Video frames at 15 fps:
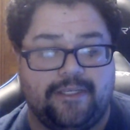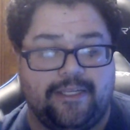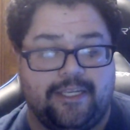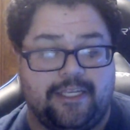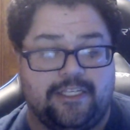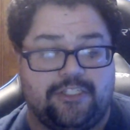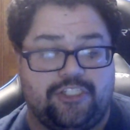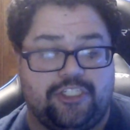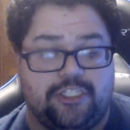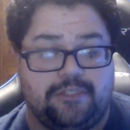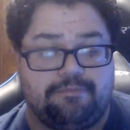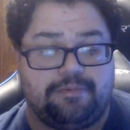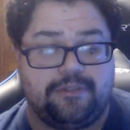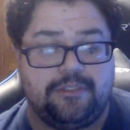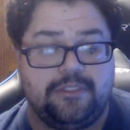and
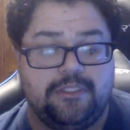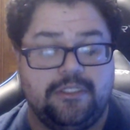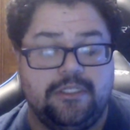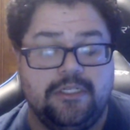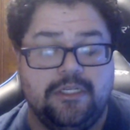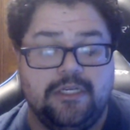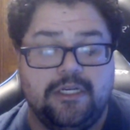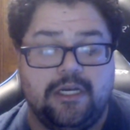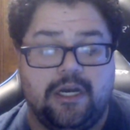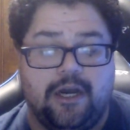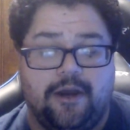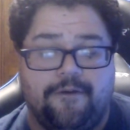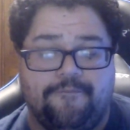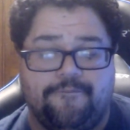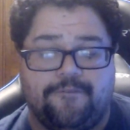cheap
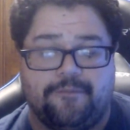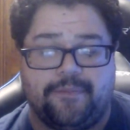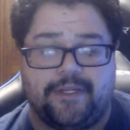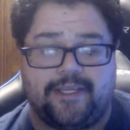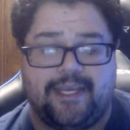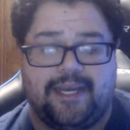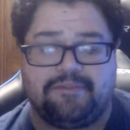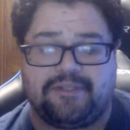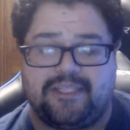for mid caps.